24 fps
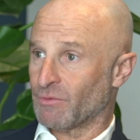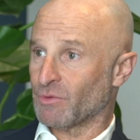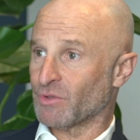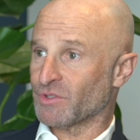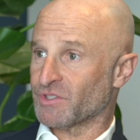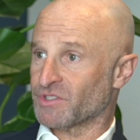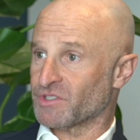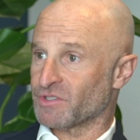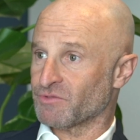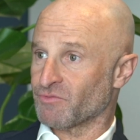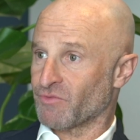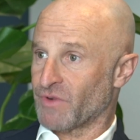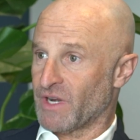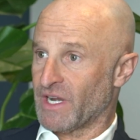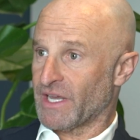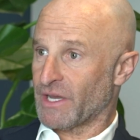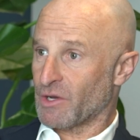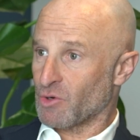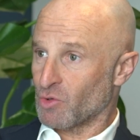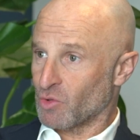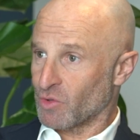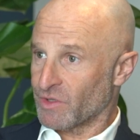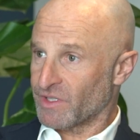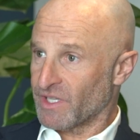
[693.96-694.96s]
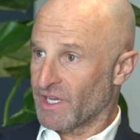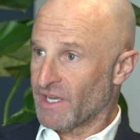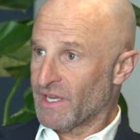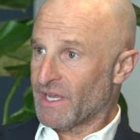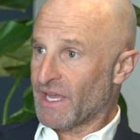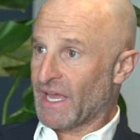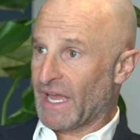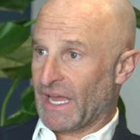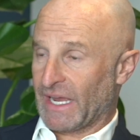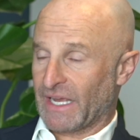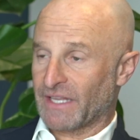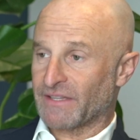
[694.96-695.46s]
it was really good.
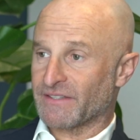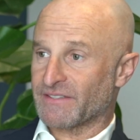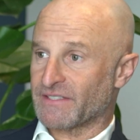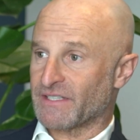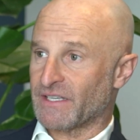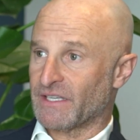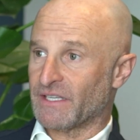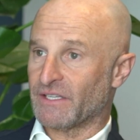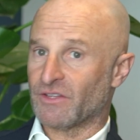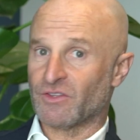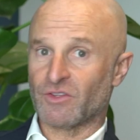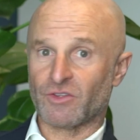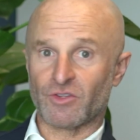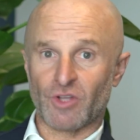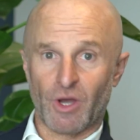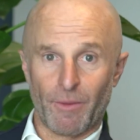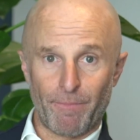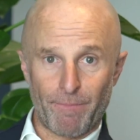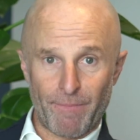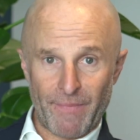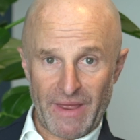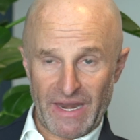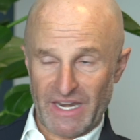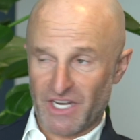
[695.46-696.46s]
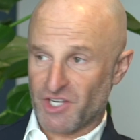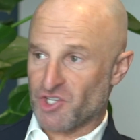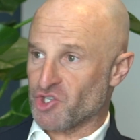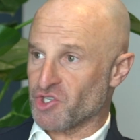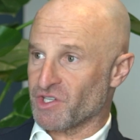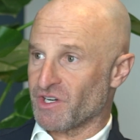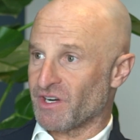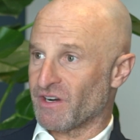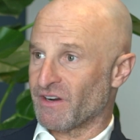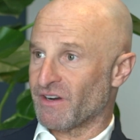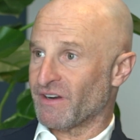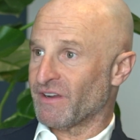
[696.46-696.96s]
I can see top
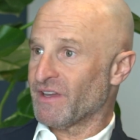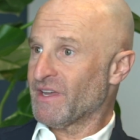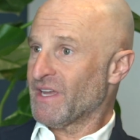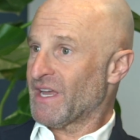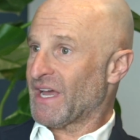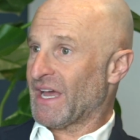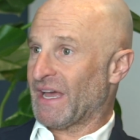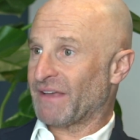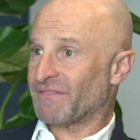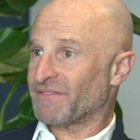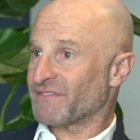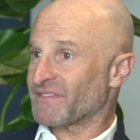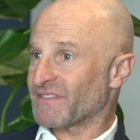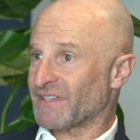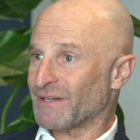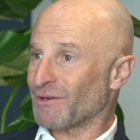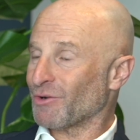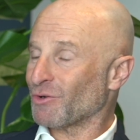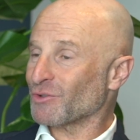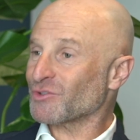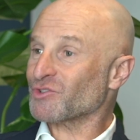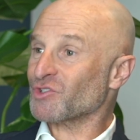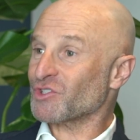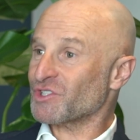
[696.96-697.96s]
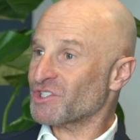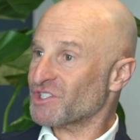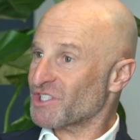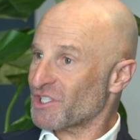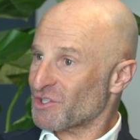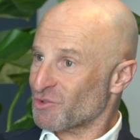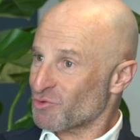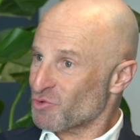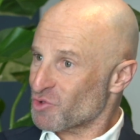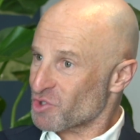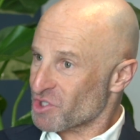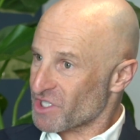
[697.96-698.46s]
manager. I've seen also
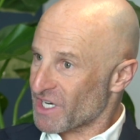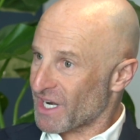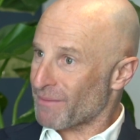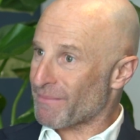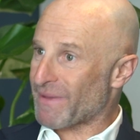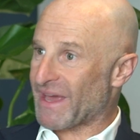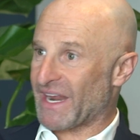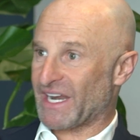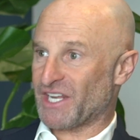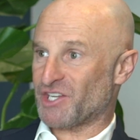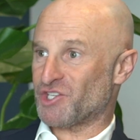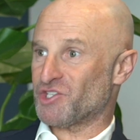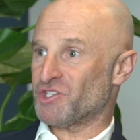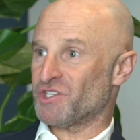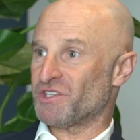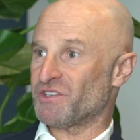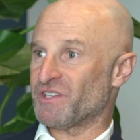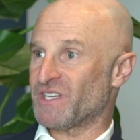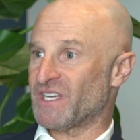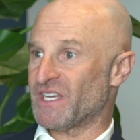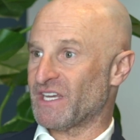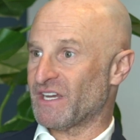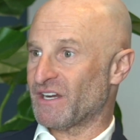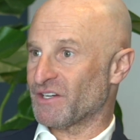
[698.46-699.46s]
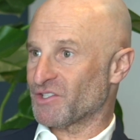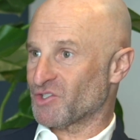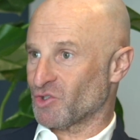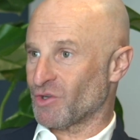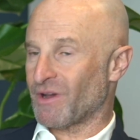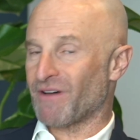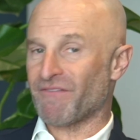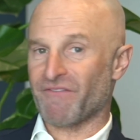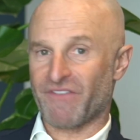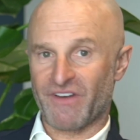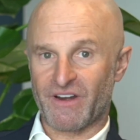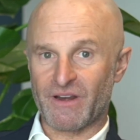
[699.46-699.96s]
institutional managers here.
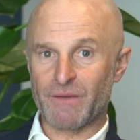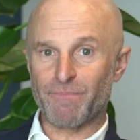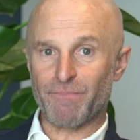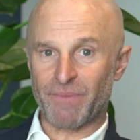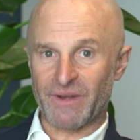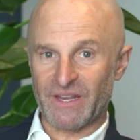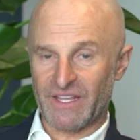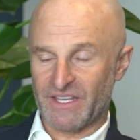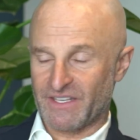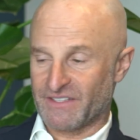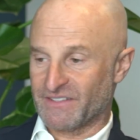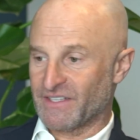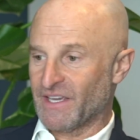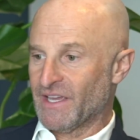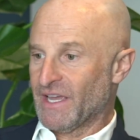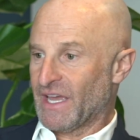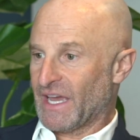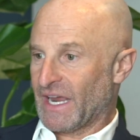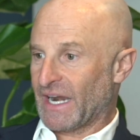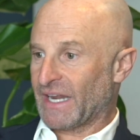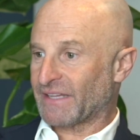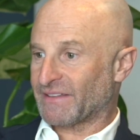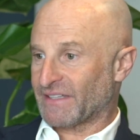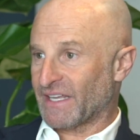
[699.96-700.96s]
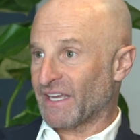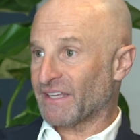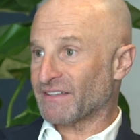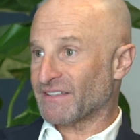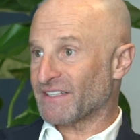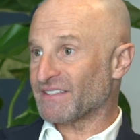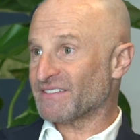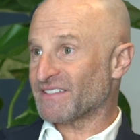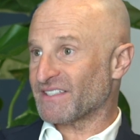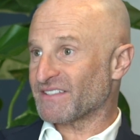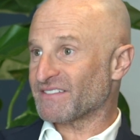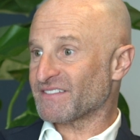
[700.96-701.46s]
So I'm very pleased. And I think
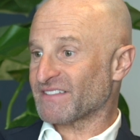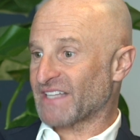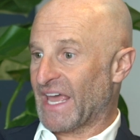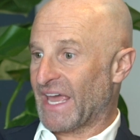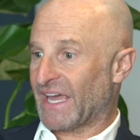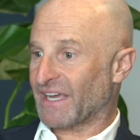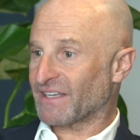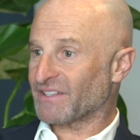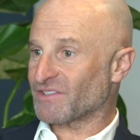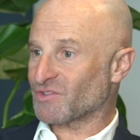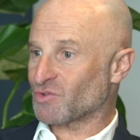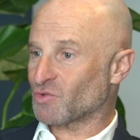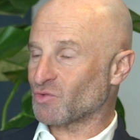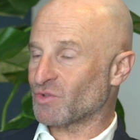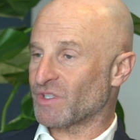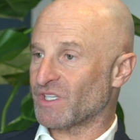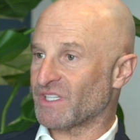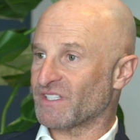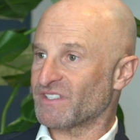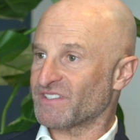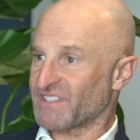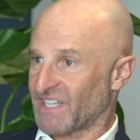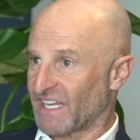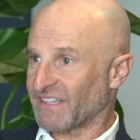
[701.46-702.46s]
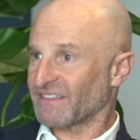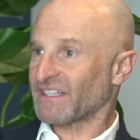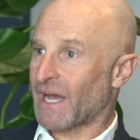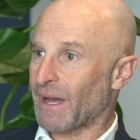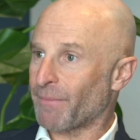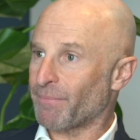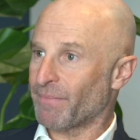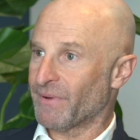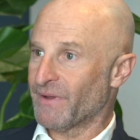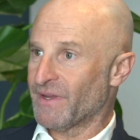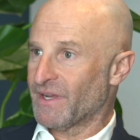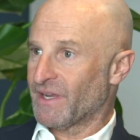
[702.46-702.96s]
this is thanks to the
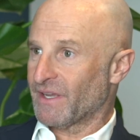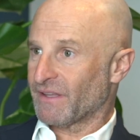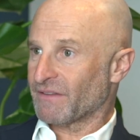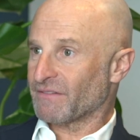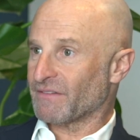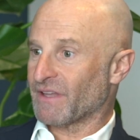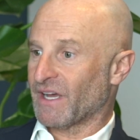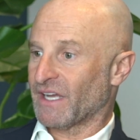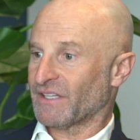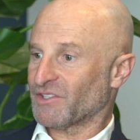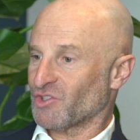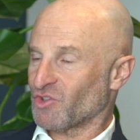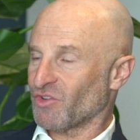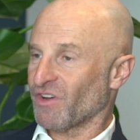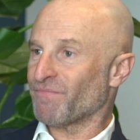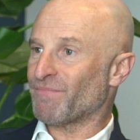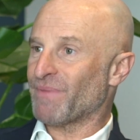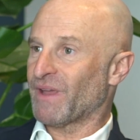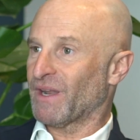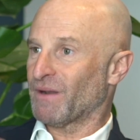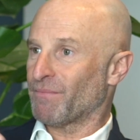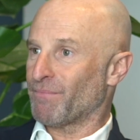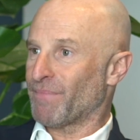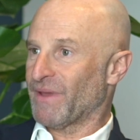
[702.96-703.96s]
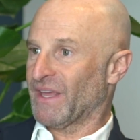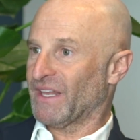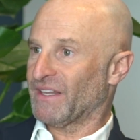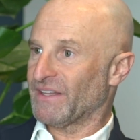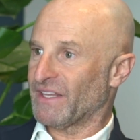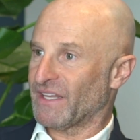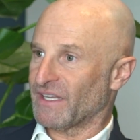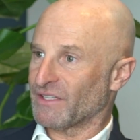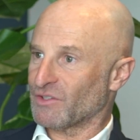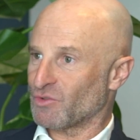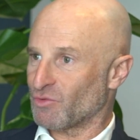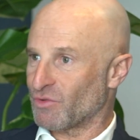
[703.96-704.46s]
setup that you have been
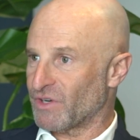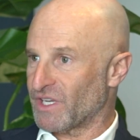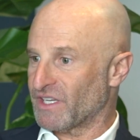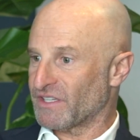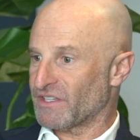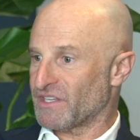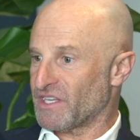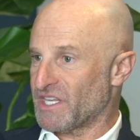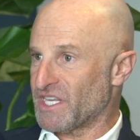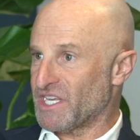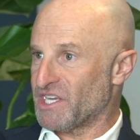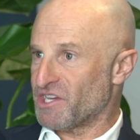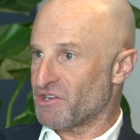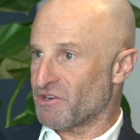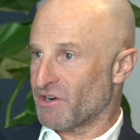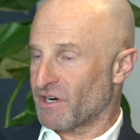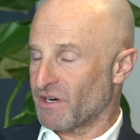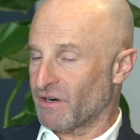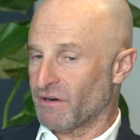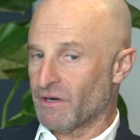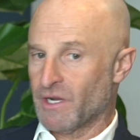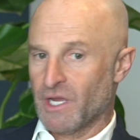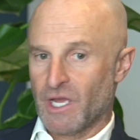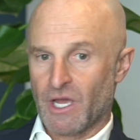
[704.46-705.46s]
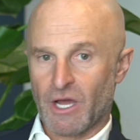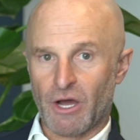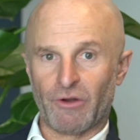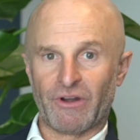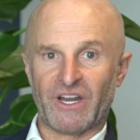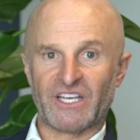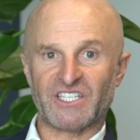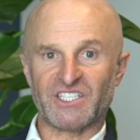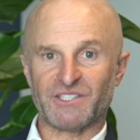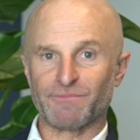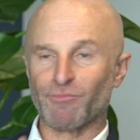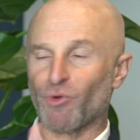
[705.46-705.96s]
building during the year
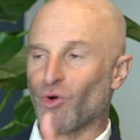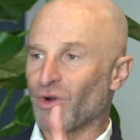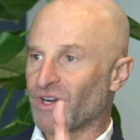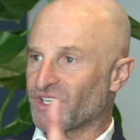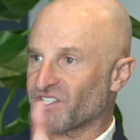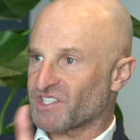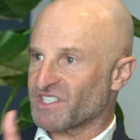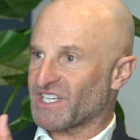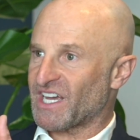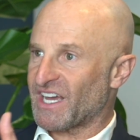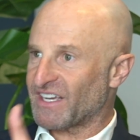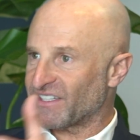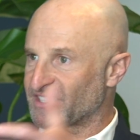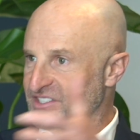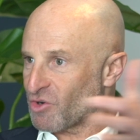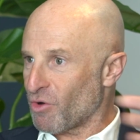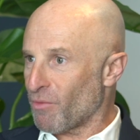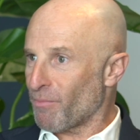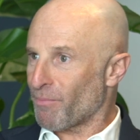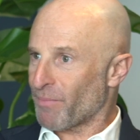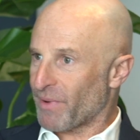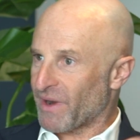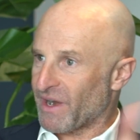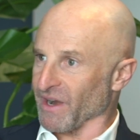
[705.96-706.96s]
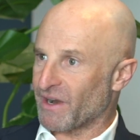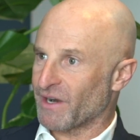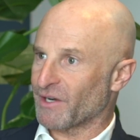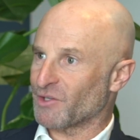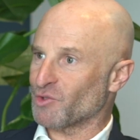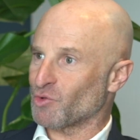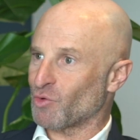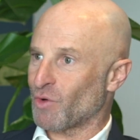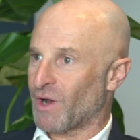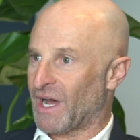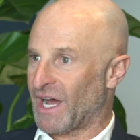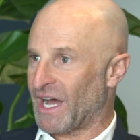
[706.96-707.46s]
on a smaller size
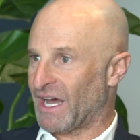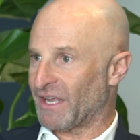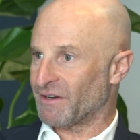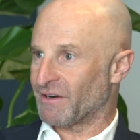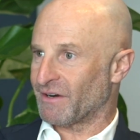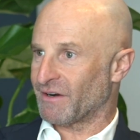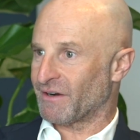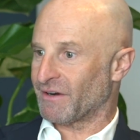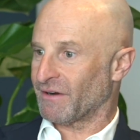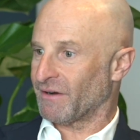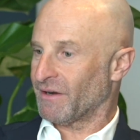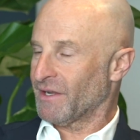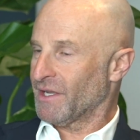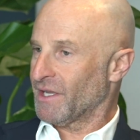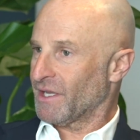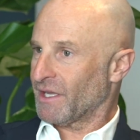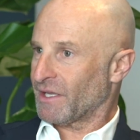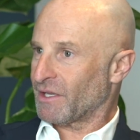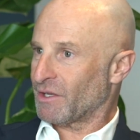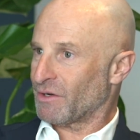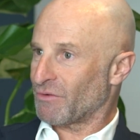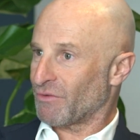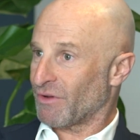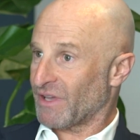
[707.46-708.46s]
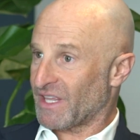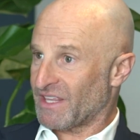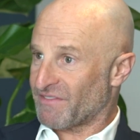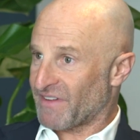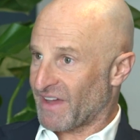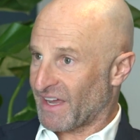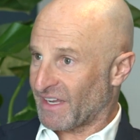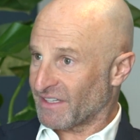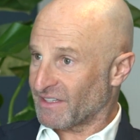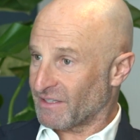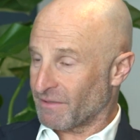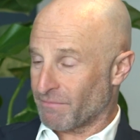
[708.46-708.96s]
compared to other, you know,
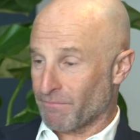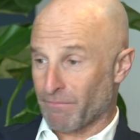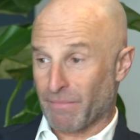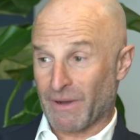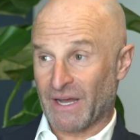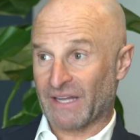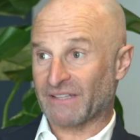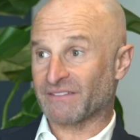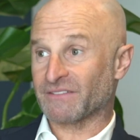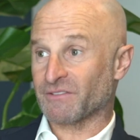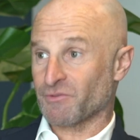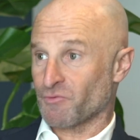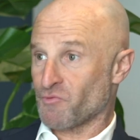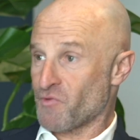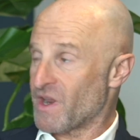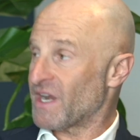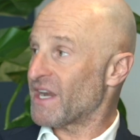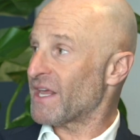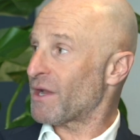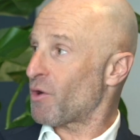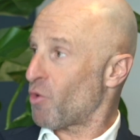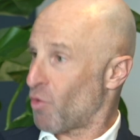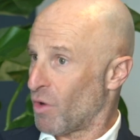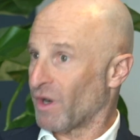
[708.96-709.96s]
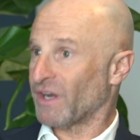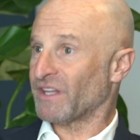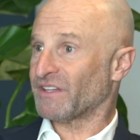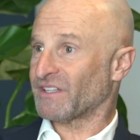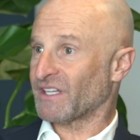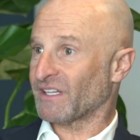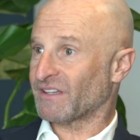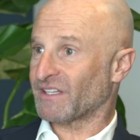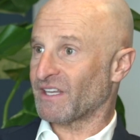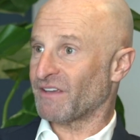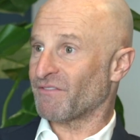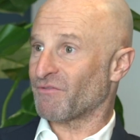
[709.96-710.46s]
event, but really
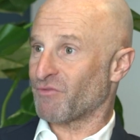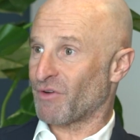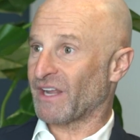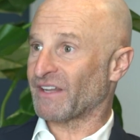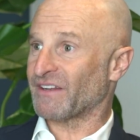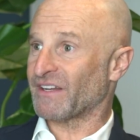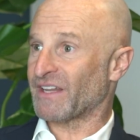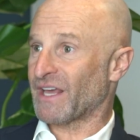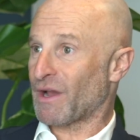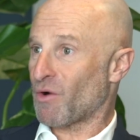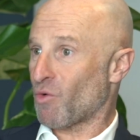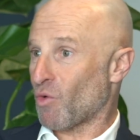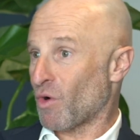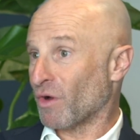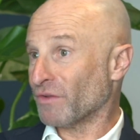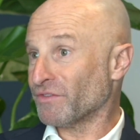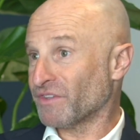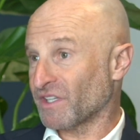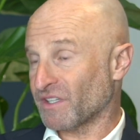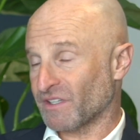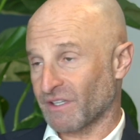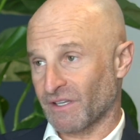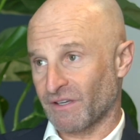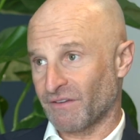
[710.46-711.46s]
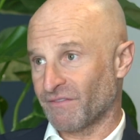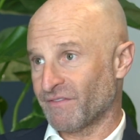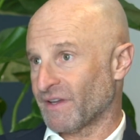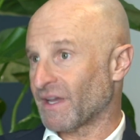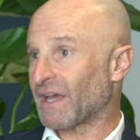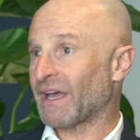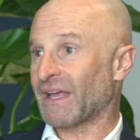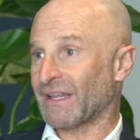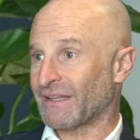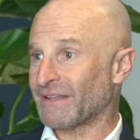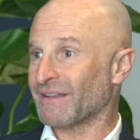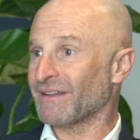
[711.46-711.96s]
qualitative rather than quantitative,
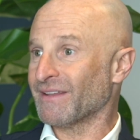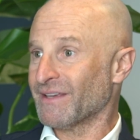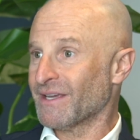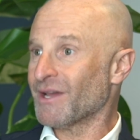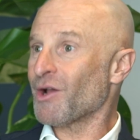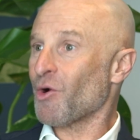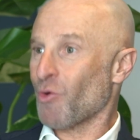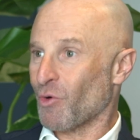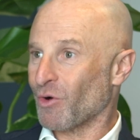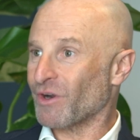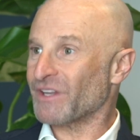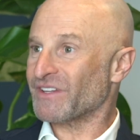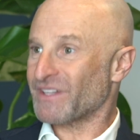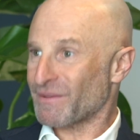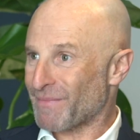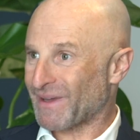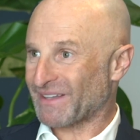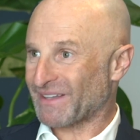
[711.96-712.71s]
and quality